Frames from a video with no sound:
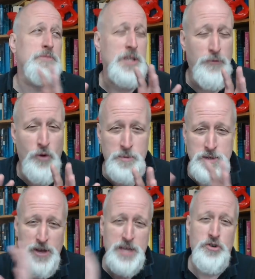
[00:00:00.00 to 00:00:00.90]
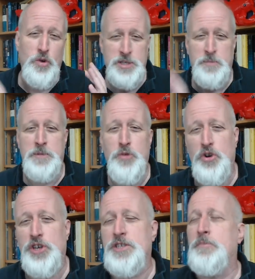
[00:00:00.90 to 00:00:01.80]
some forms of Hinduism and
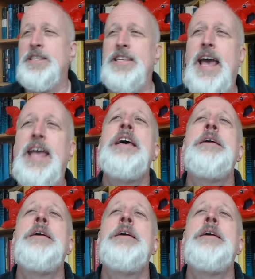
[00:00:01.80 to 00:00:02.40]
Buddhism, and say,